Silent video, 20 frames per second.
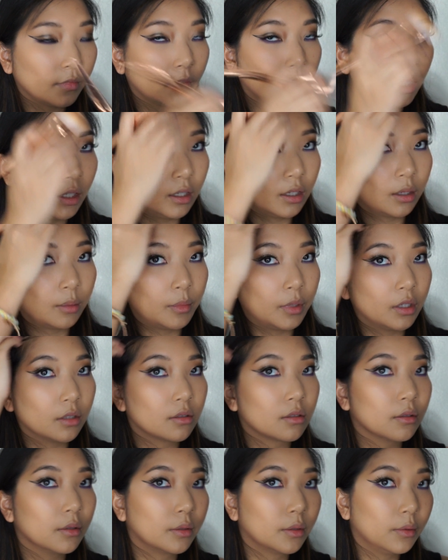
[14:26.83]
And I'm
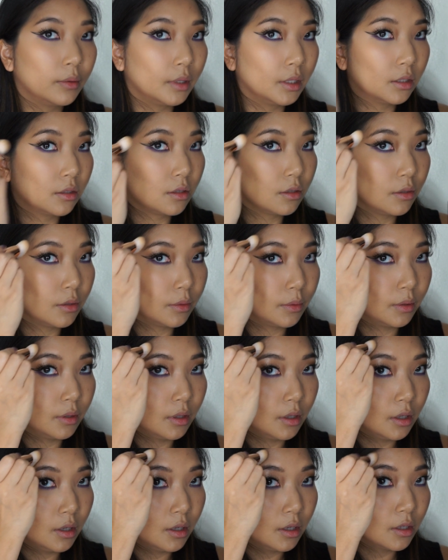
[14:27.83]
also going to
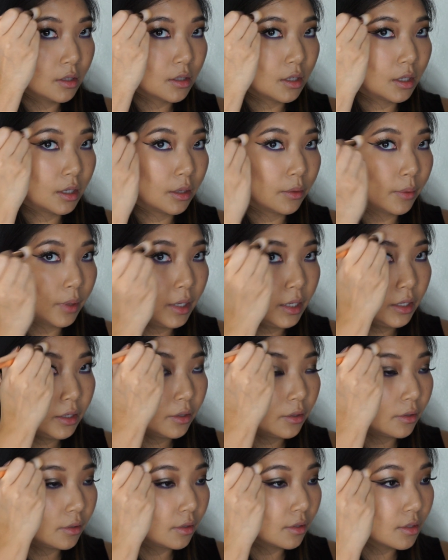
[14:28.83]
take it right
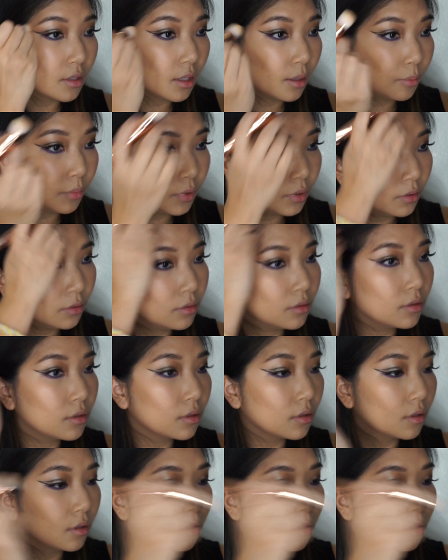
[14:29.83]
here on the temples